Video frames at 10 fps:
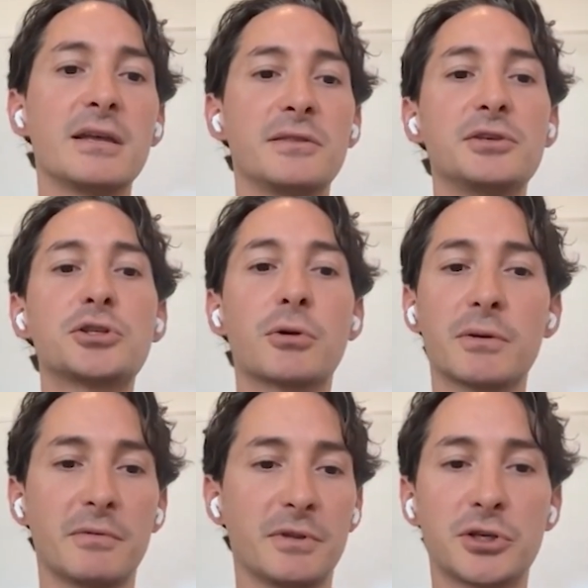The short
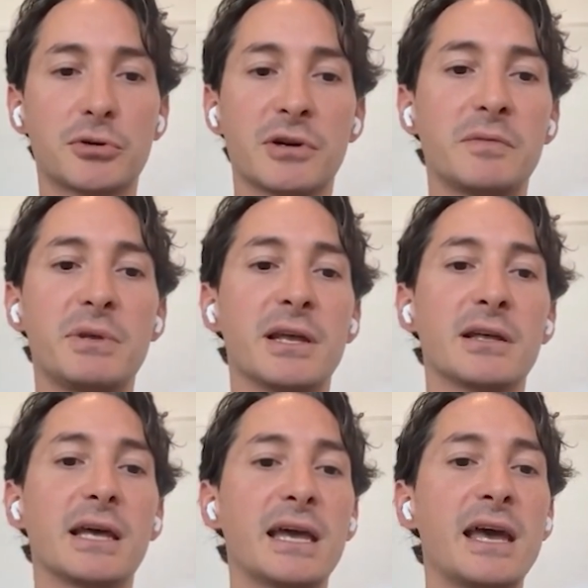of it being
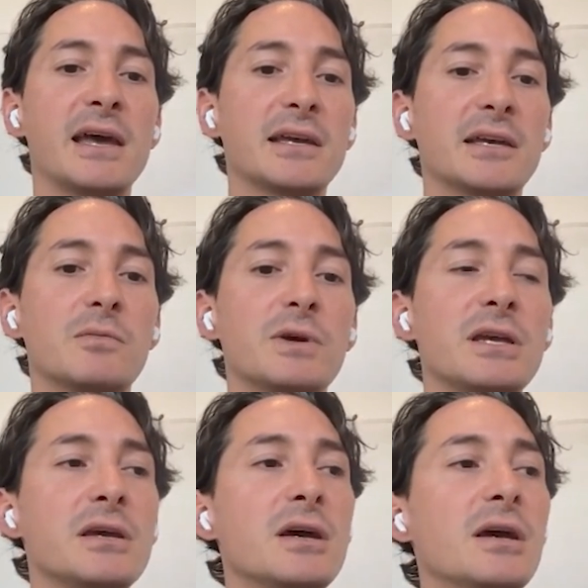like, hey, can
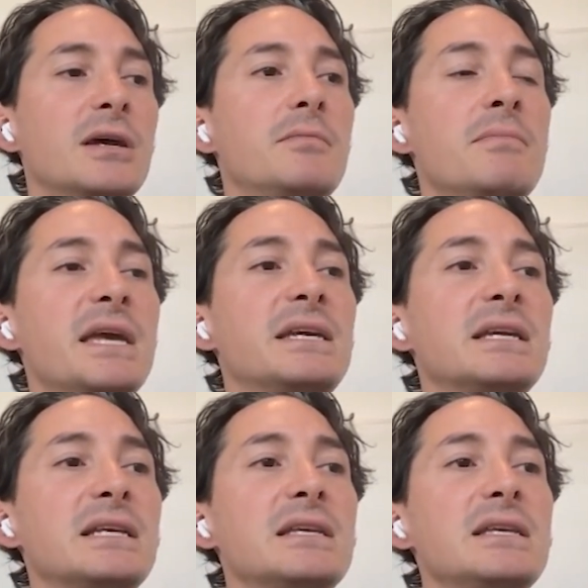we make it
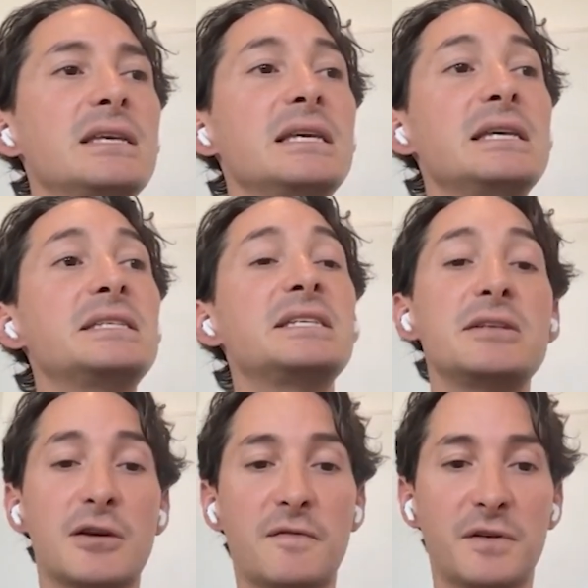
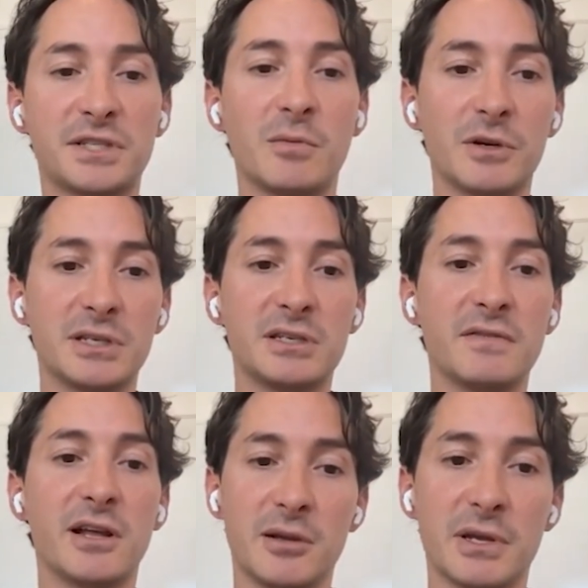easier for someone to
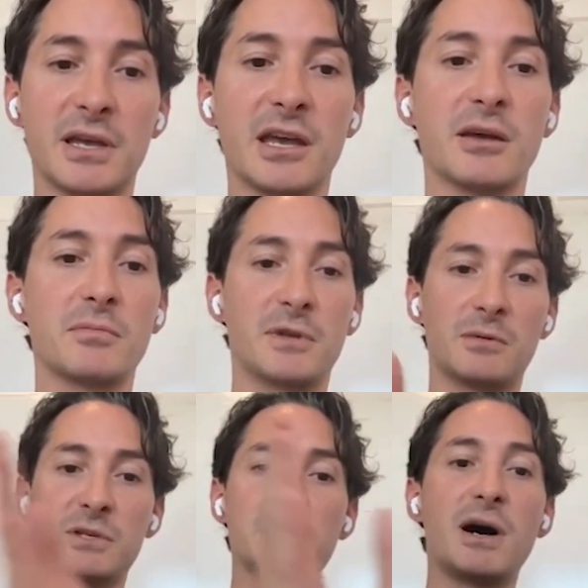develop a game? Can
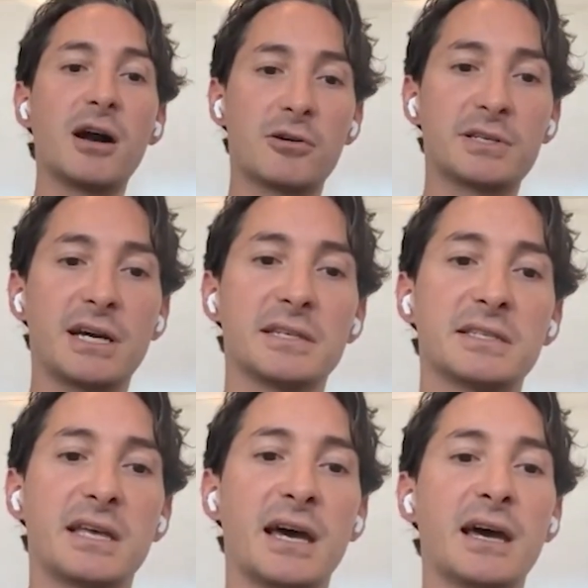we democratize
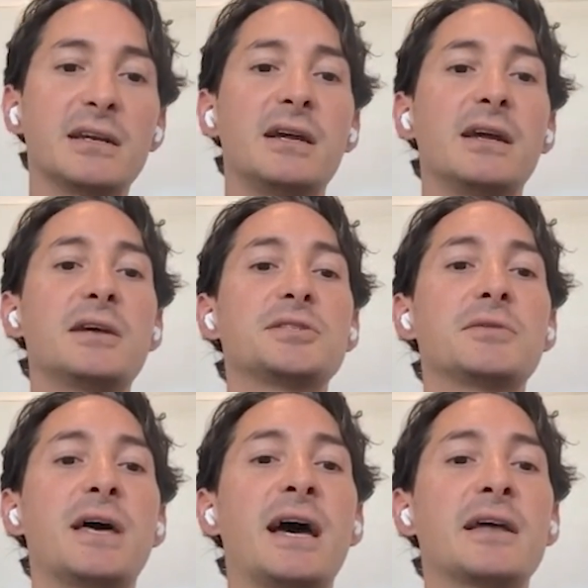that so
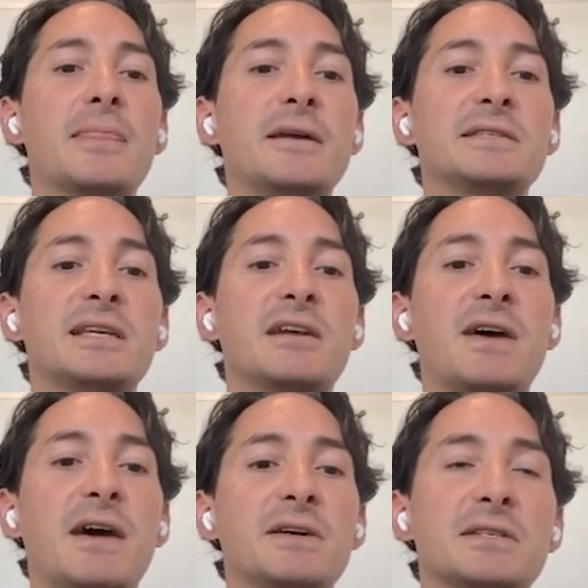that instead of
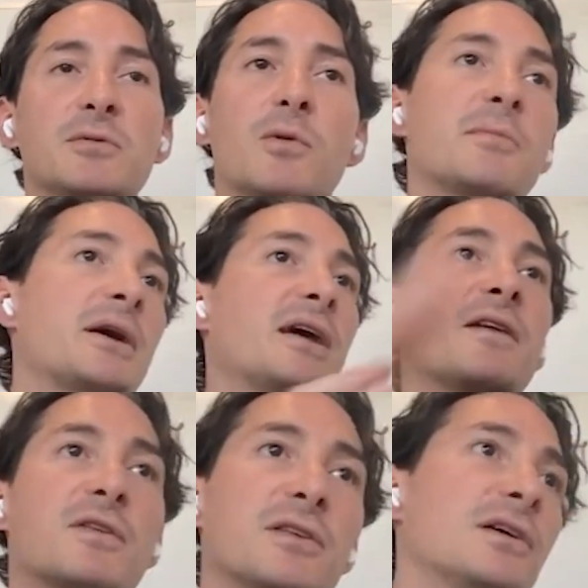having to worry about
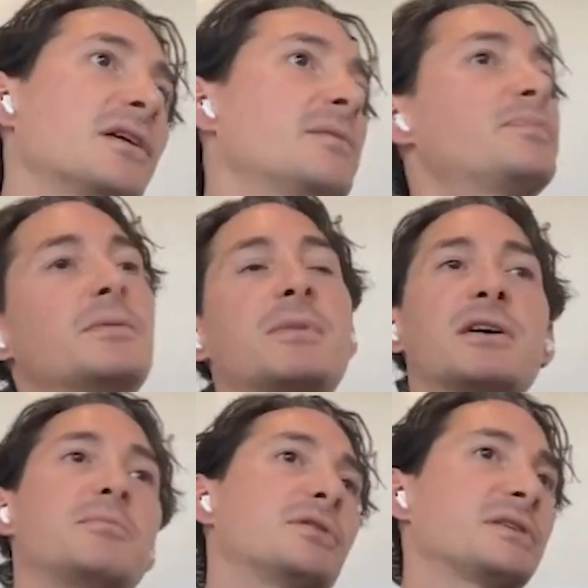everything, am I going
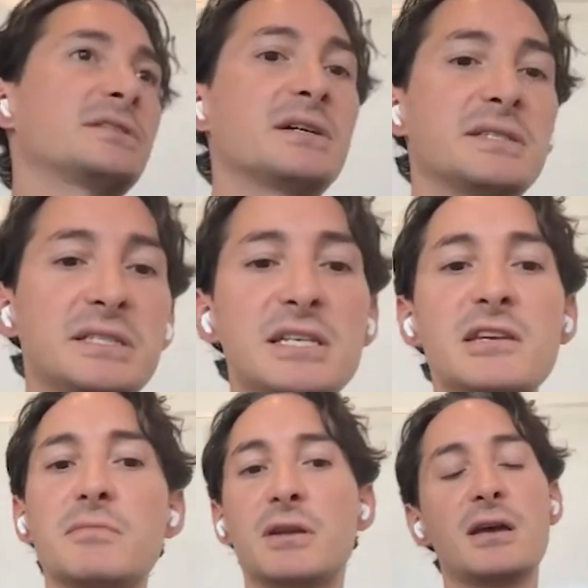to put this on
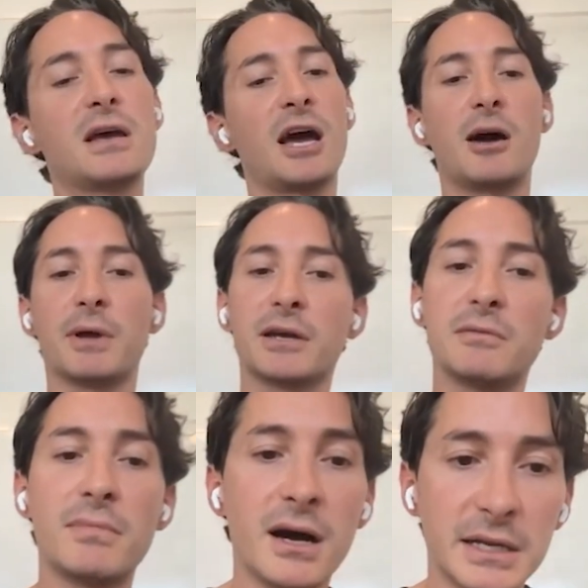Steam, and how am I going to
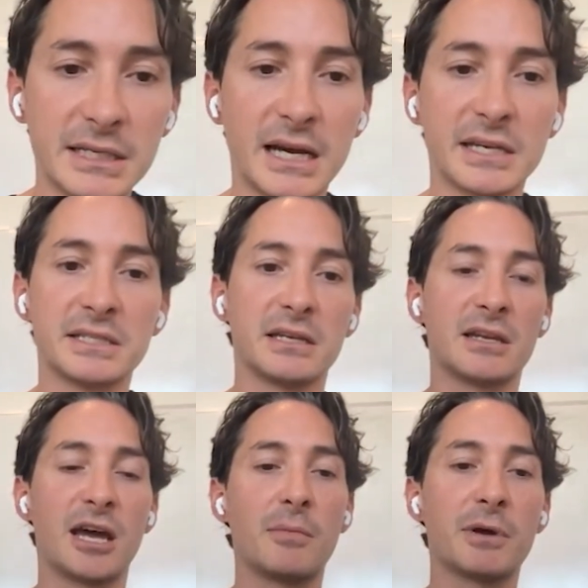monetize it, and
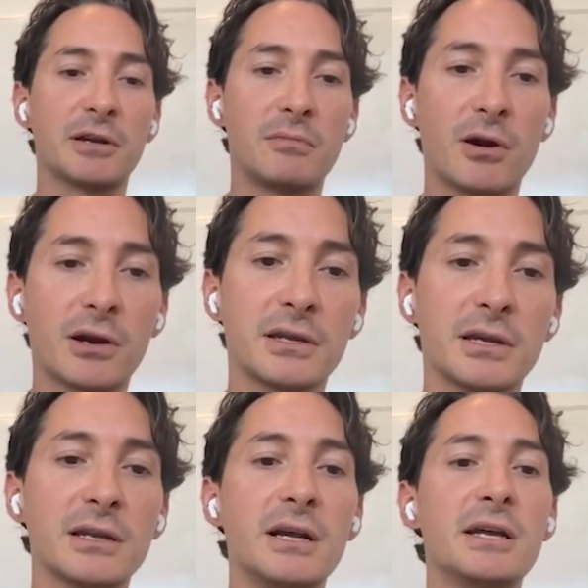how am I going to market
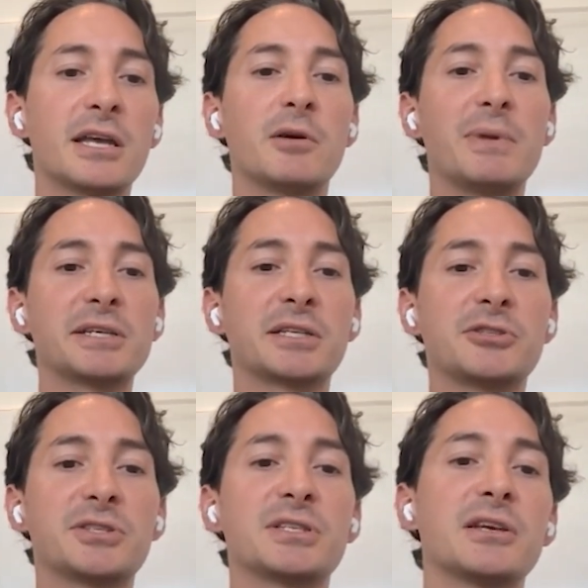it? Can we basically
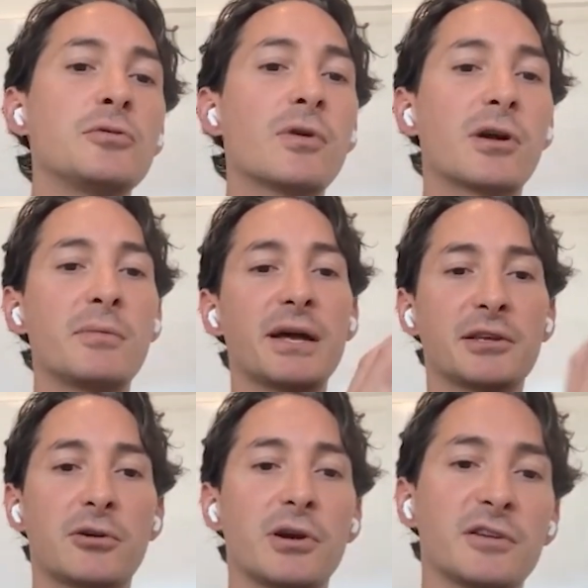just say, you worry about the
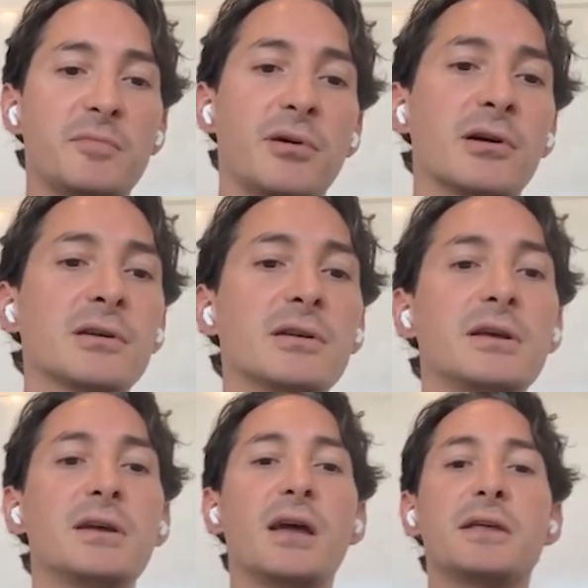creative part,
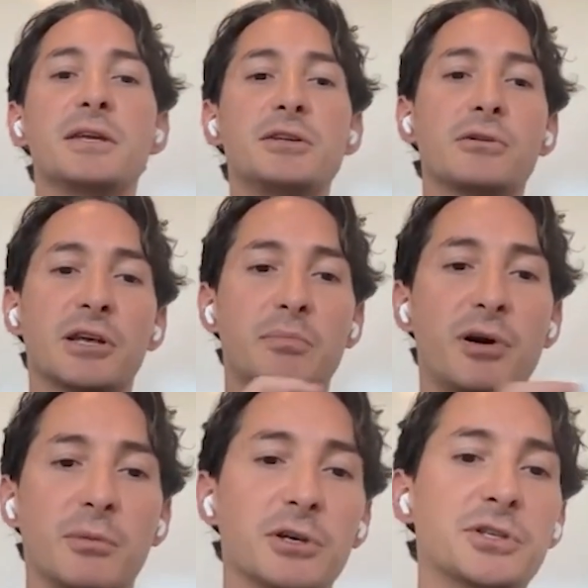and then you click
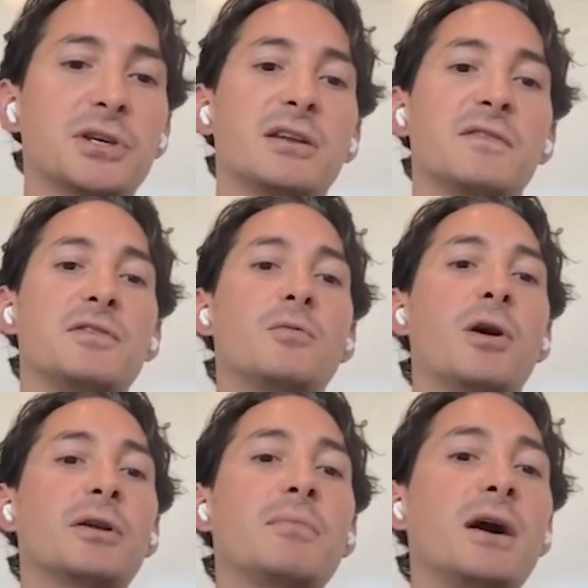publish. And if you
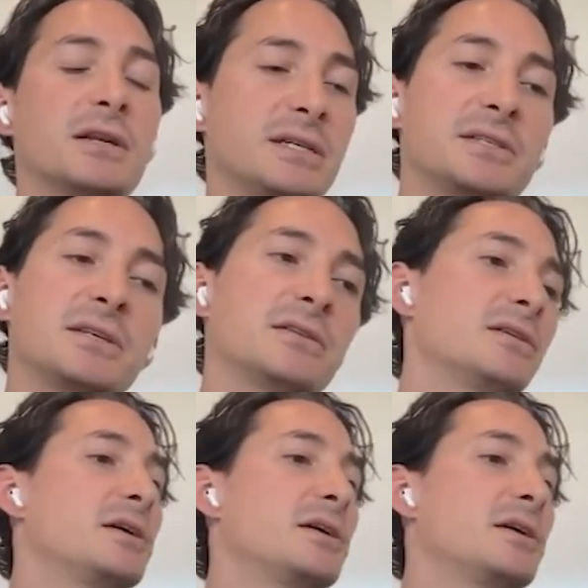want to monetize it,